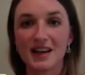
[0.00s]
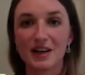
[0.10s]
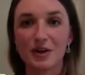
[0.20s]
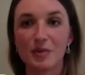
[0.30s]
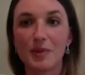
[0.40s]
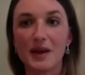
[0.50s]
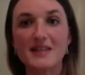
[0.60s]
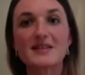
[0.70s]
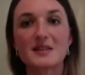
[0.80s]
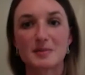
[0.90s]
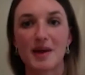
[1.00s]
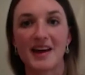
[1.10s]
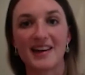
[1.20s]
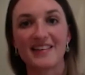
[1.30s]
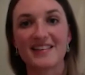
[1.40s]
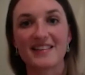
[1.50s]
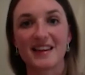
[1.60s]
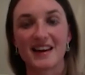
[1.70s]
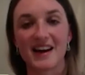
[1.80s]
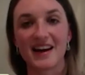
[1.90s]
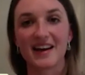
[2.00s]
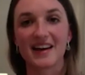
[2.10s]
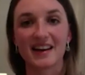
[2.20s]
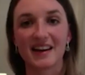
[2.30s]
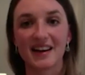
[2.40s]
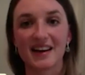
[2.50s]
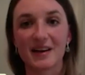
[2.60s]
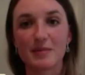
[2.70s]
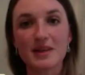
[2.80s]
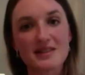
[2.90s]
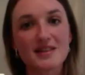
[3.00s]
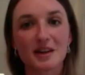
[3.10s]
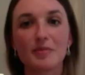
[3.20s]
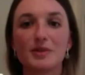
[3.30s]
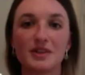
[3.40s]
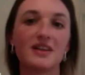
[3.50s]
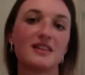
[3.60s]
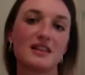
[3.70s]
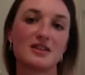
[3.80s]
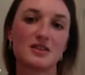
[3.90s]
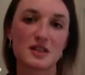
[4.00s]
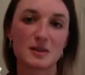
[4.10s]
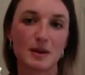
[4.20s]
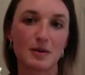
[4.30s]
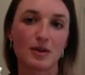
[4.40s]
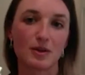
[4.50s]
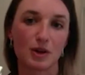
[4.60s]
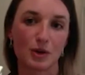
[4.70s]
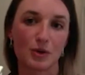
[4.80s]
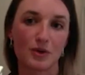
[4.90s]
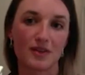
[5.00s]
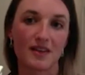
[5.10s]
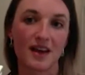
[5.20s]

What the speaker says: better space, that I missed an opportunity to just be with you in yours.